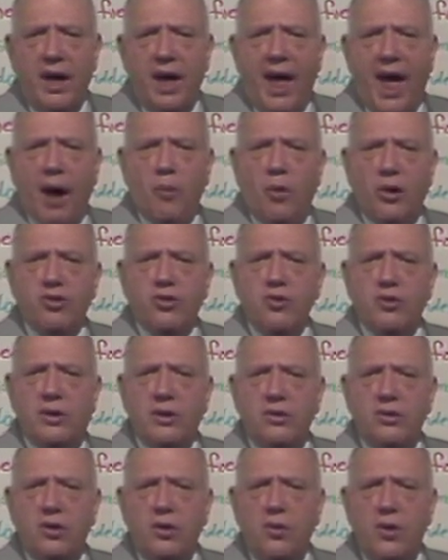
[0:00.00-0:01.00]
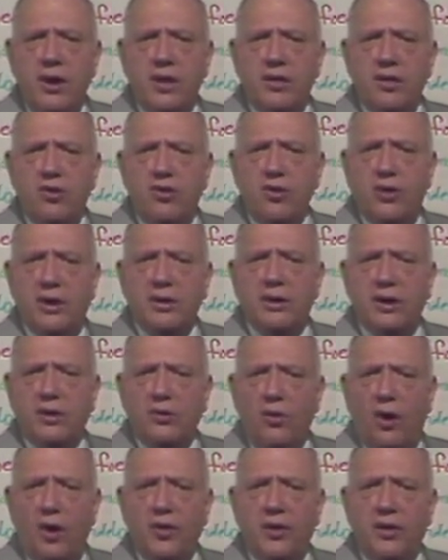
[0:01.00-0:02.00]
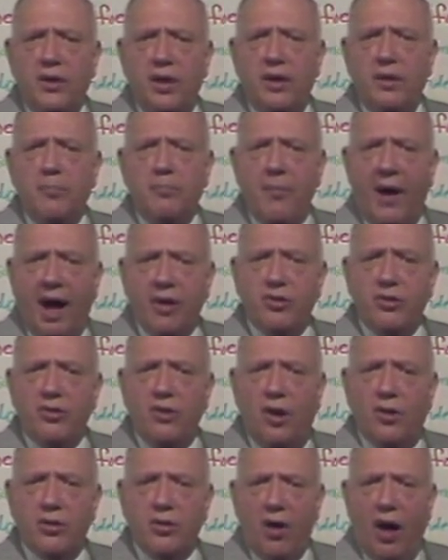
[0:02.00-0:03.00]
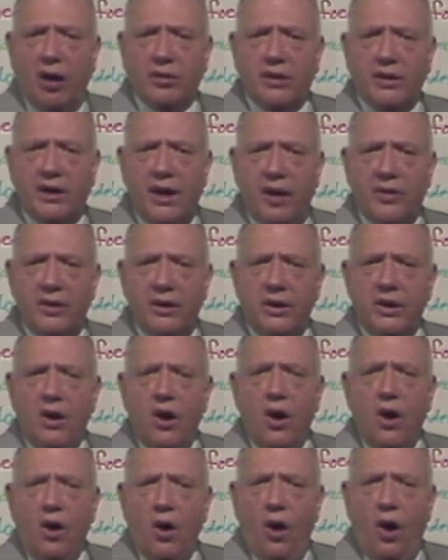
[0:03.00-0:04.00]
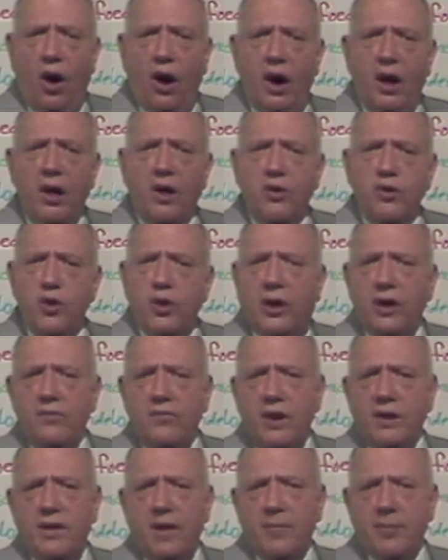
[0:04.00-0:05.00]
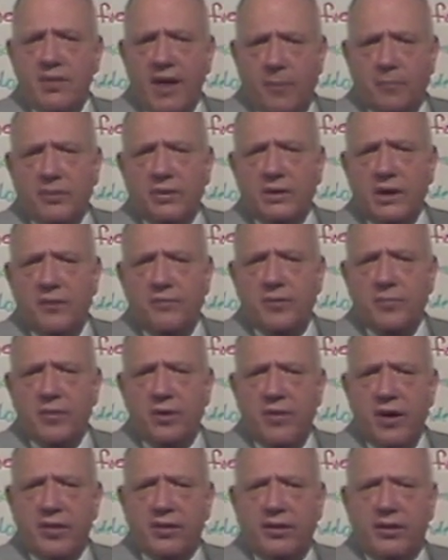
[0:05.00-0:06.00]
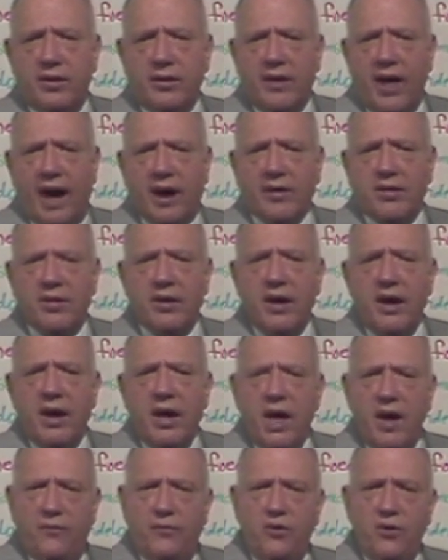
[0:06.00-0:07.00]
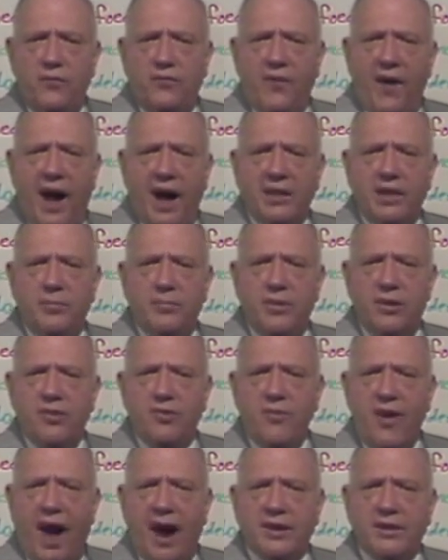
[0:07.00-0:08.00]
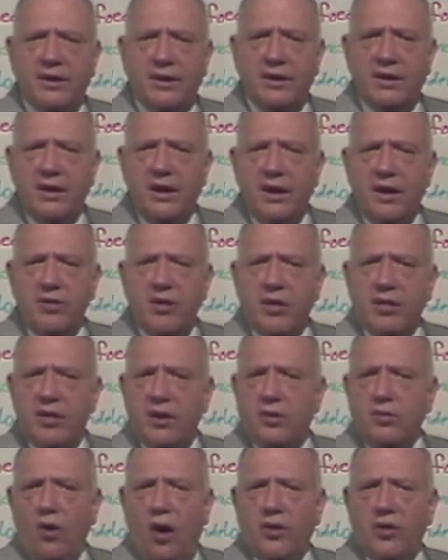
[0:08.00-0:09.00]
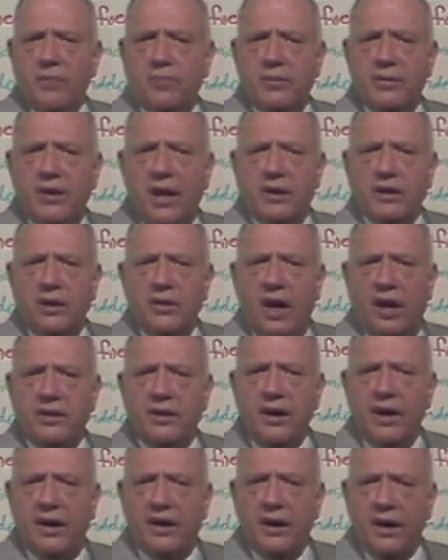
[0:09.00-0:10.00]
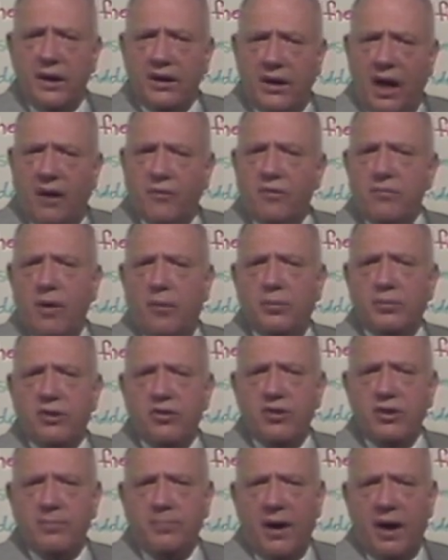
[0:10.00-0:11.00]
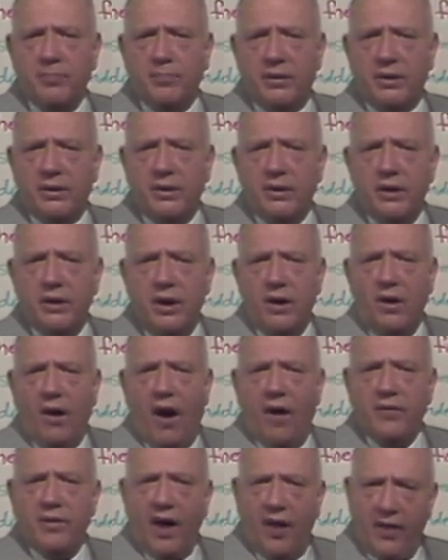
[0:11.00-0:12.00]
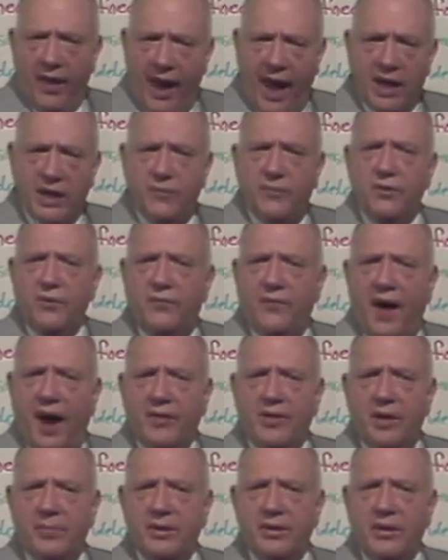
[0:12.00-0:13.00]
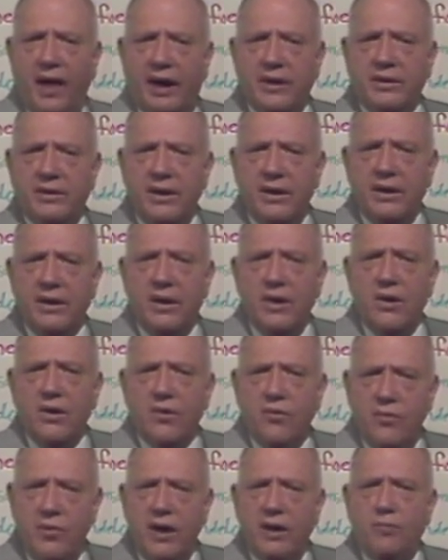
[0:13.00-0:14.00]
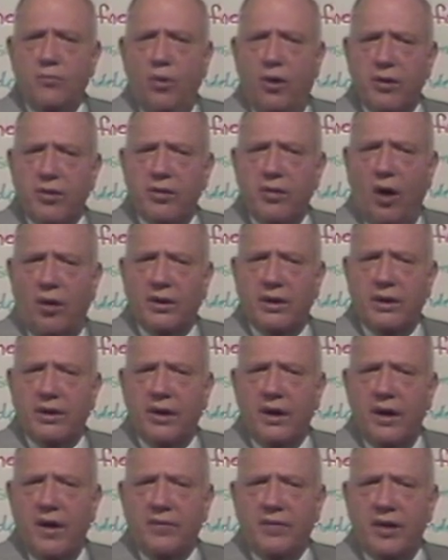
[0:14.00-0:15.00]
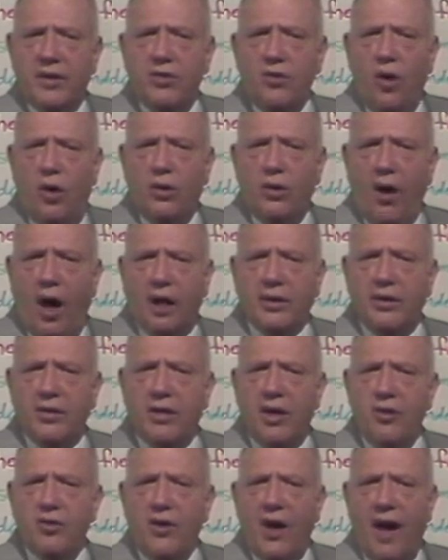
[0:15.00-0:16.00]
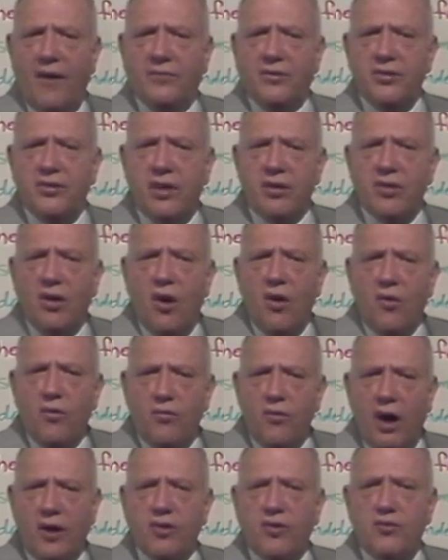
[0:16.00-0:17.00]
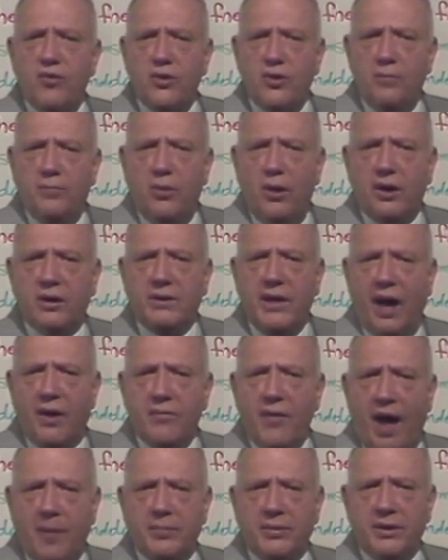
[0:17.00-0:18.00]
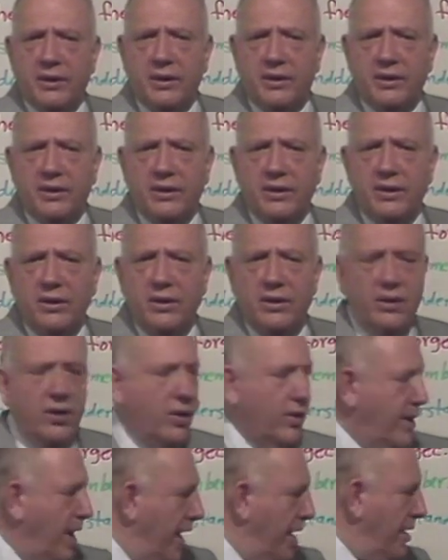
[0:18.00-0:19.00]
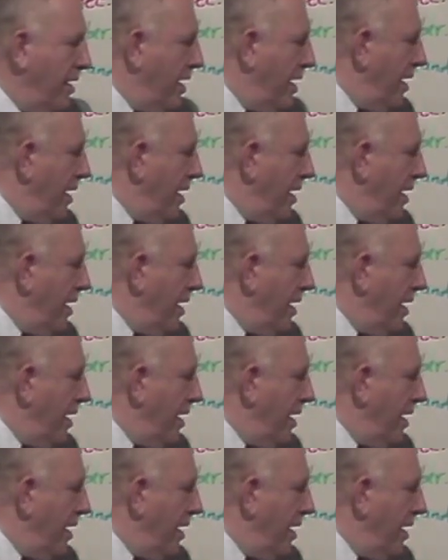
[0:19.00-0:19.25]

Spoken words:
And what you can do is you can ignore the margin notes altogether, or you can read them separately from the rest of the text. If you find them distracting, just ignore them, pretend they're not there, cover them up with a sheet of paper. On the other hand, if you find them enlightening, read more slowly. There's no law that says you have to just rush through the book that rapidly, okay?